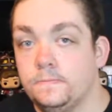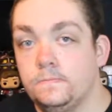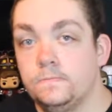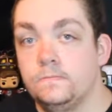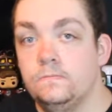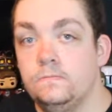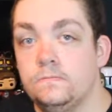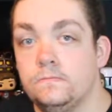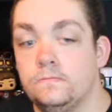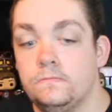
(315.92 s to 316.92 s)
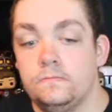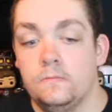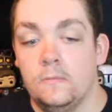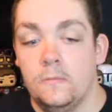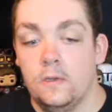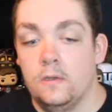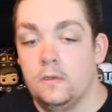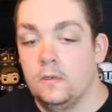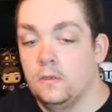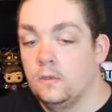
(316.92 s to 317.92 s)

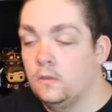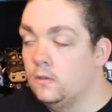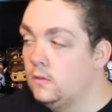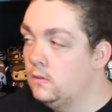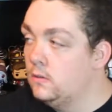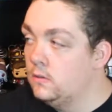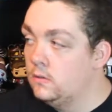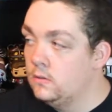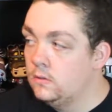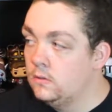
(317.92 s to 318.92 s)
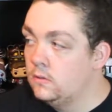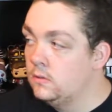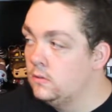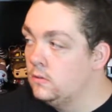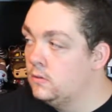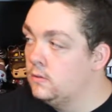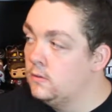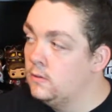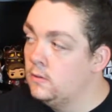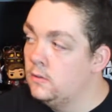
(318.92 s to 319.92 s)

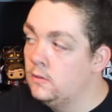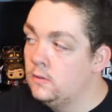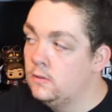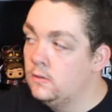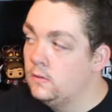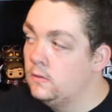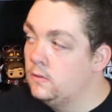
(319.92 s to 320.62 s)
No words are spoken by the person on screen.